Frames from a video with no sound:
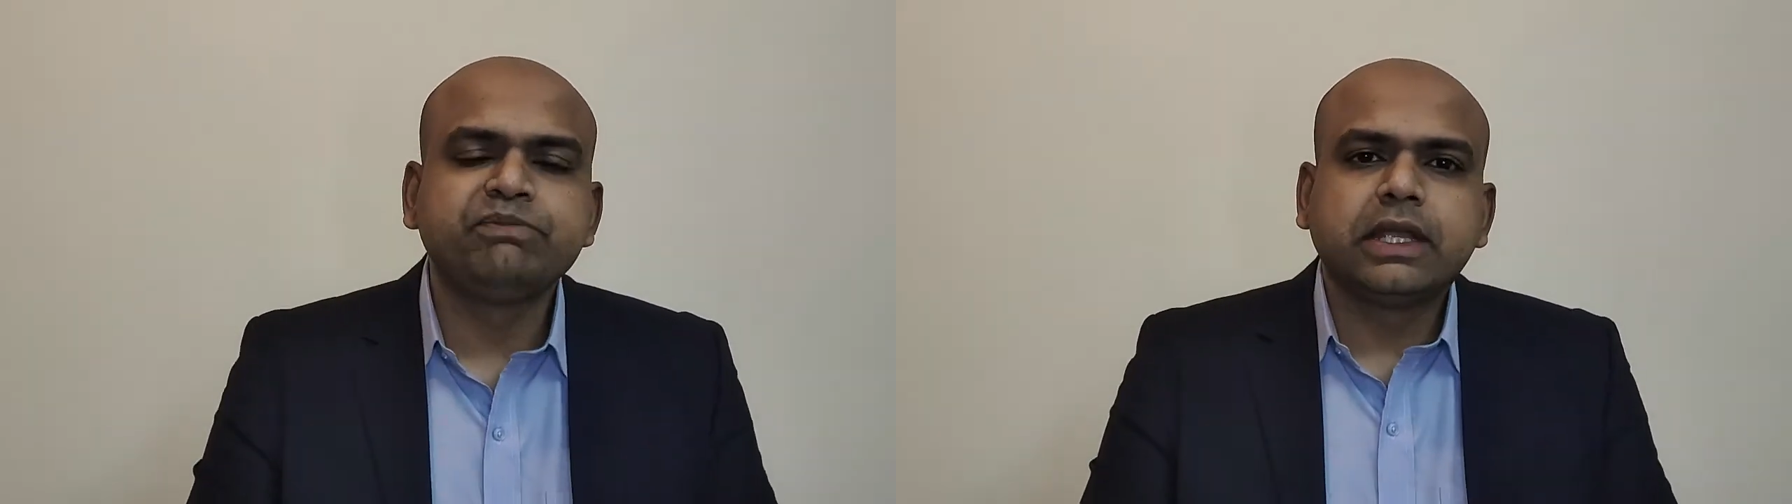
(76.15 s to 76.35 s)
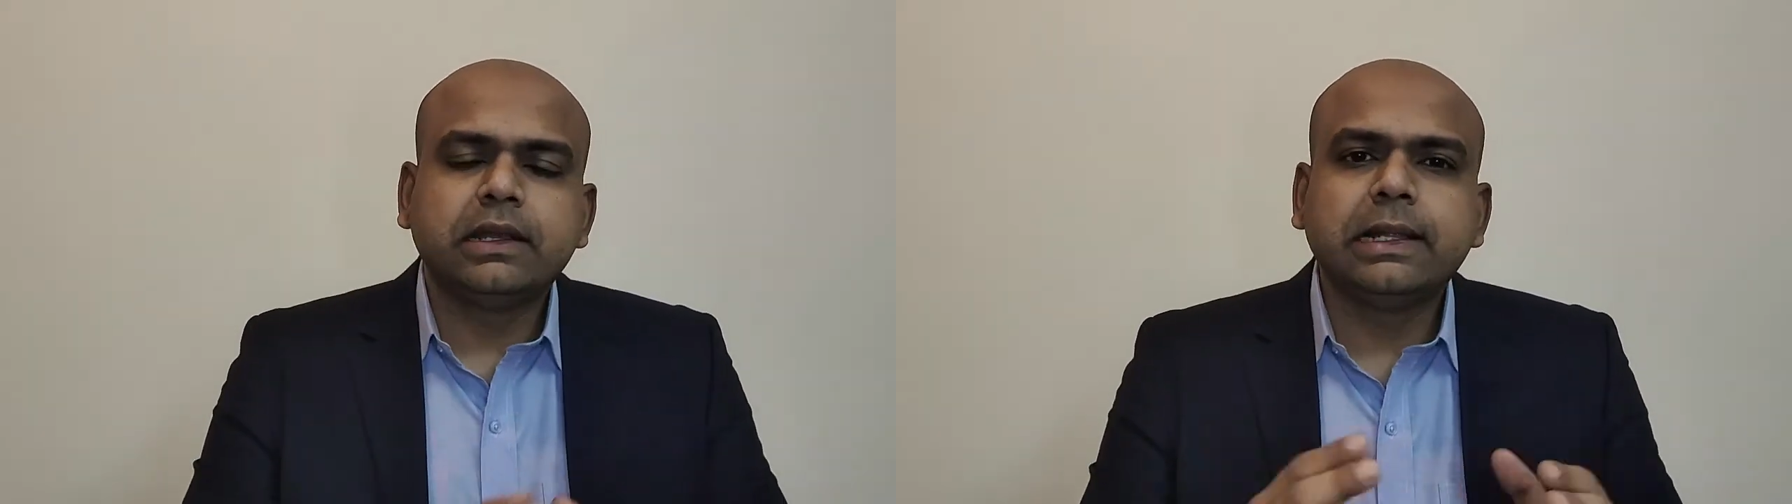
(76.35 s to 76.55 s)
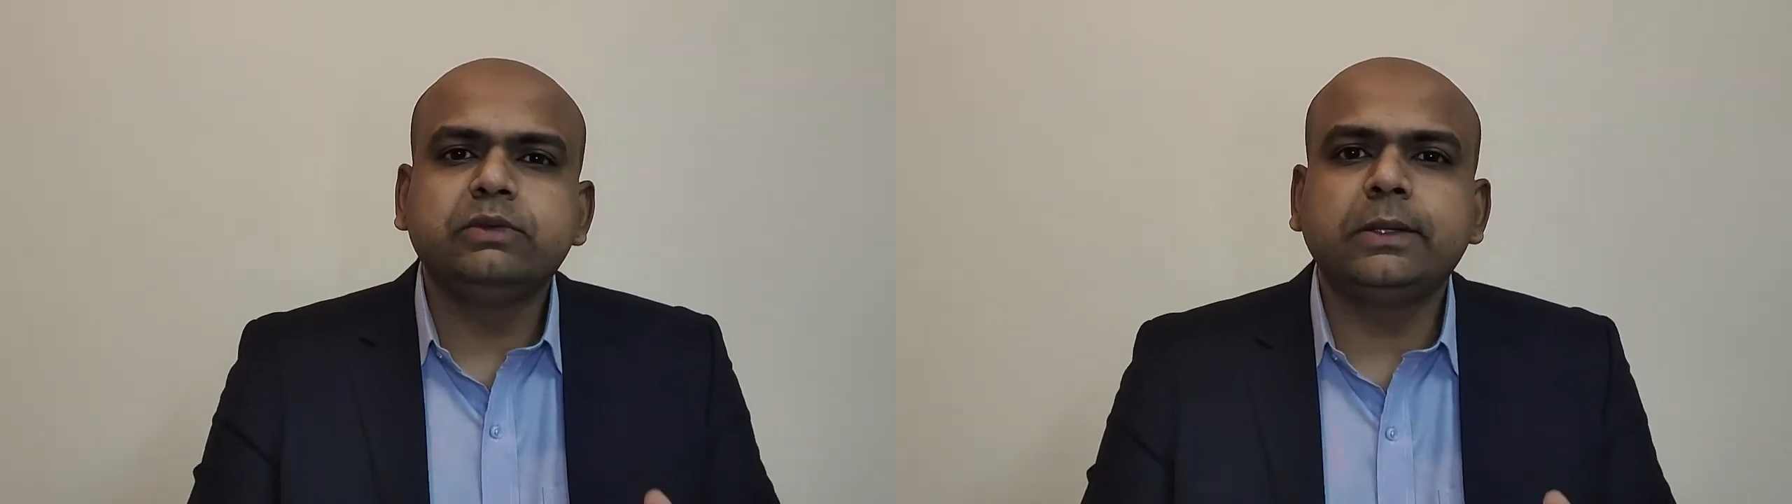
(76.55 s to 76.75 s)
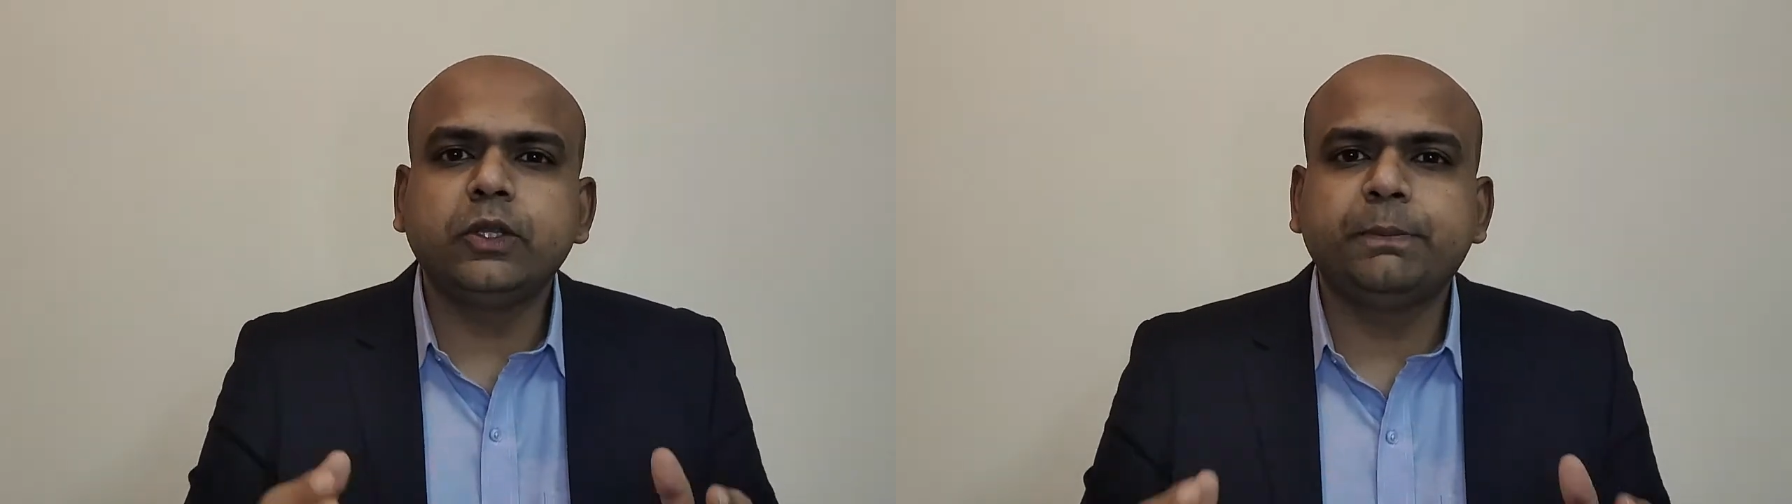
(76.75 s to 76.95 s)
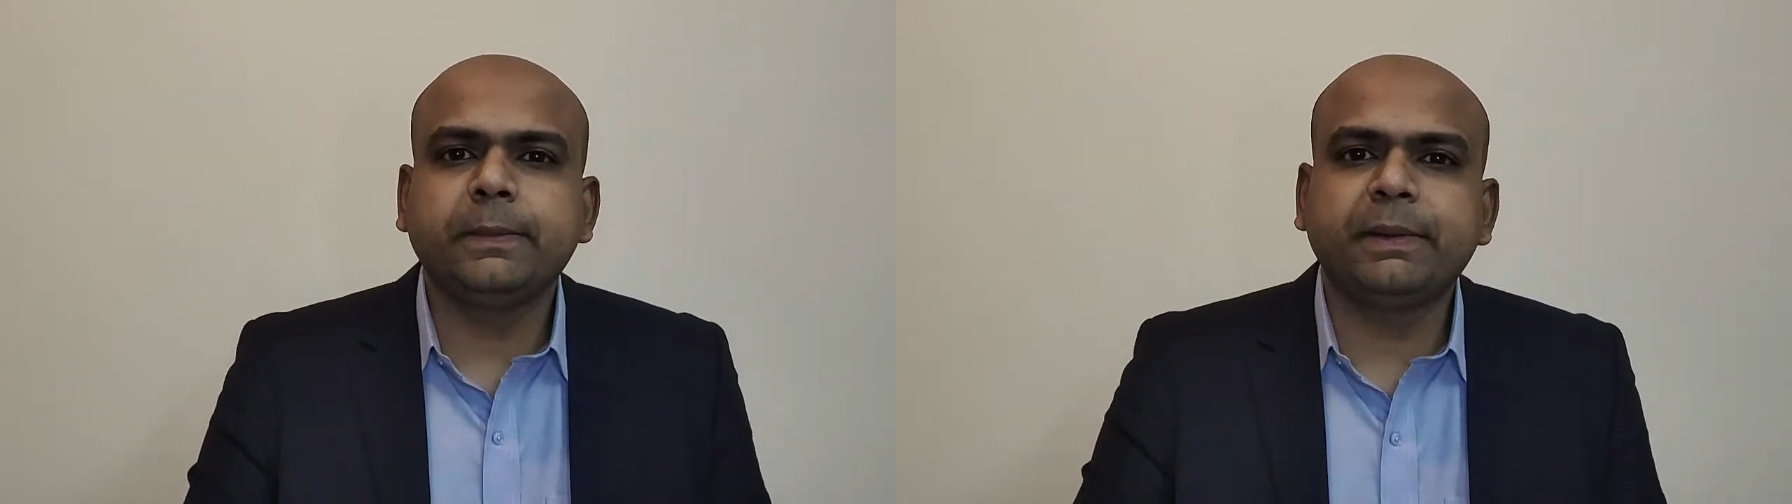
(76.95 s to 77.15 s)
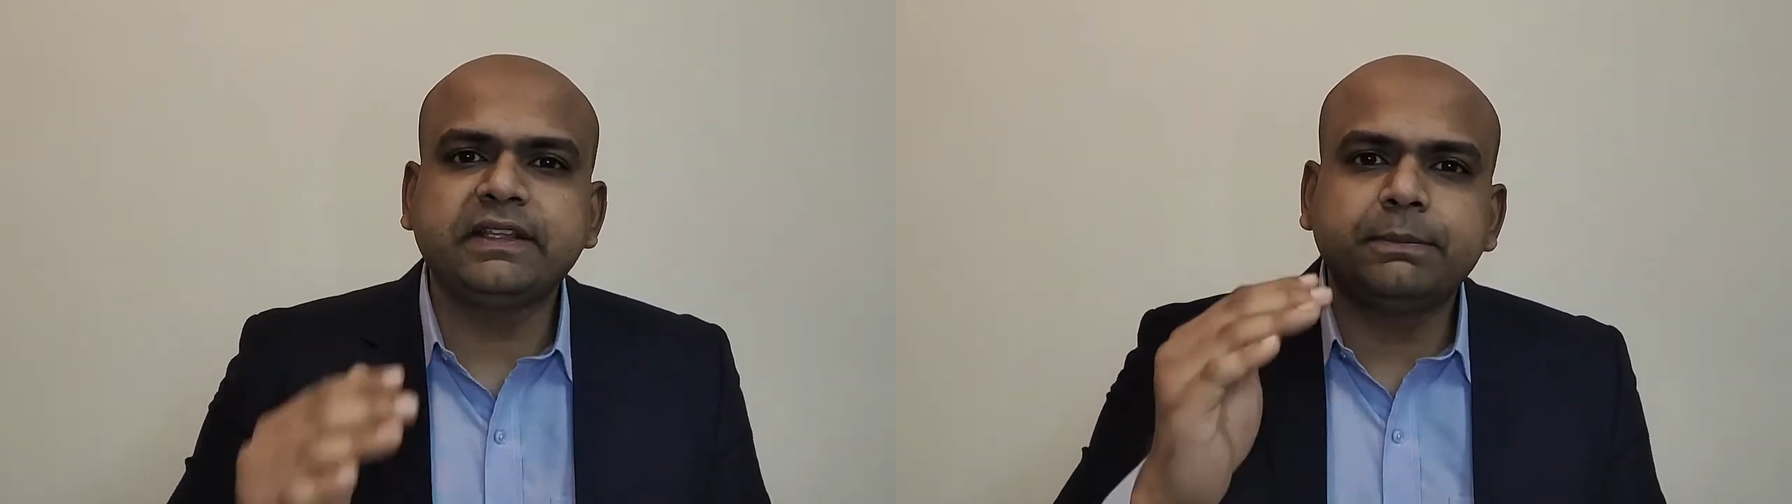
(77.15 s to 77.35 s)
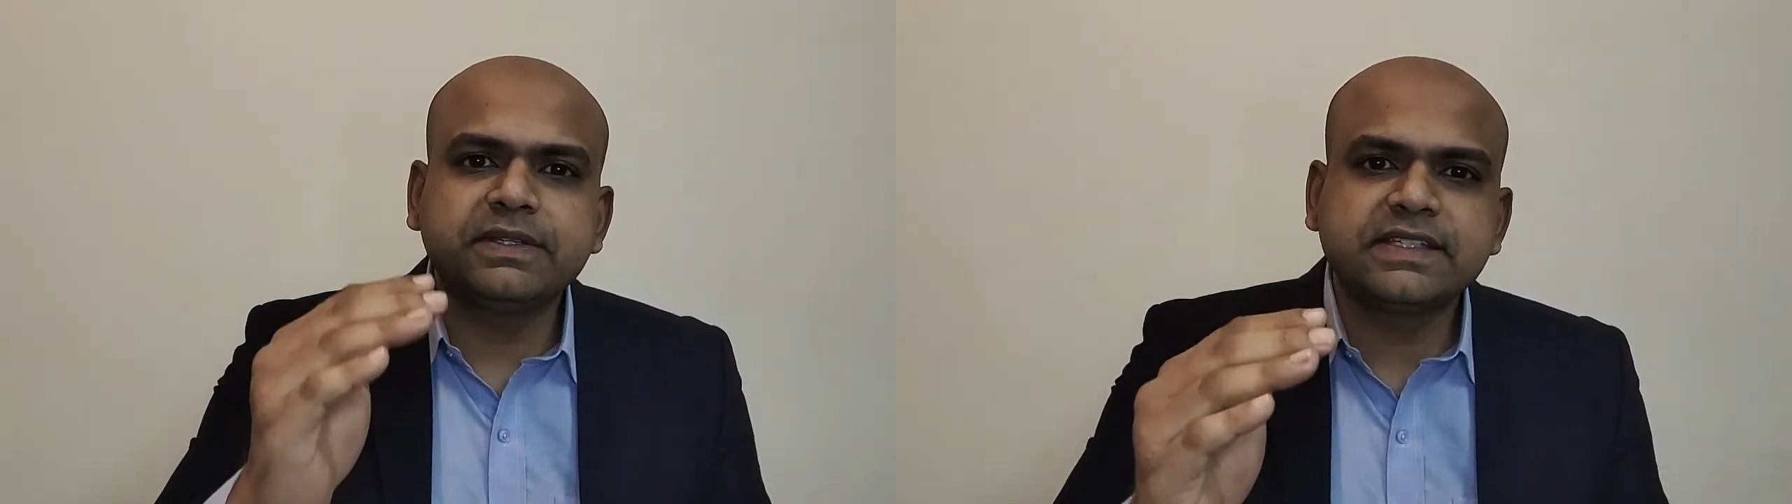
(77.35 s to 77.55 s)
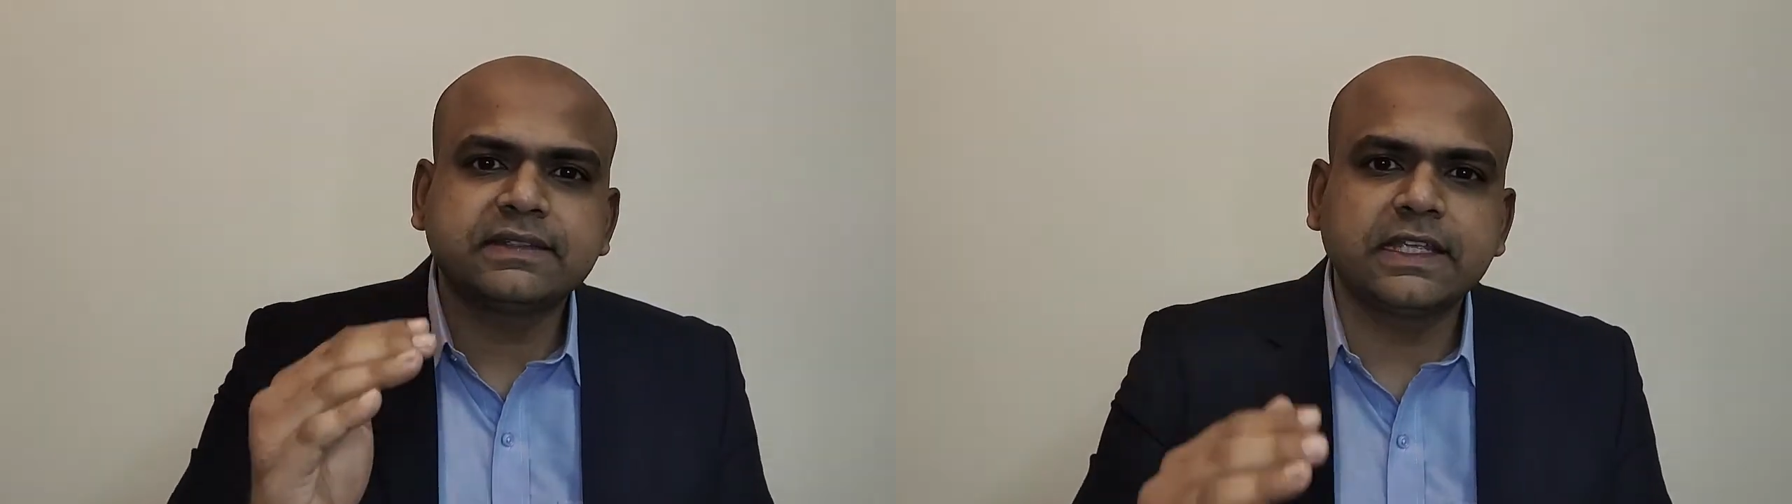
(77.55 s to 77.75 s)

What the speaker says: It will help them to prepare the business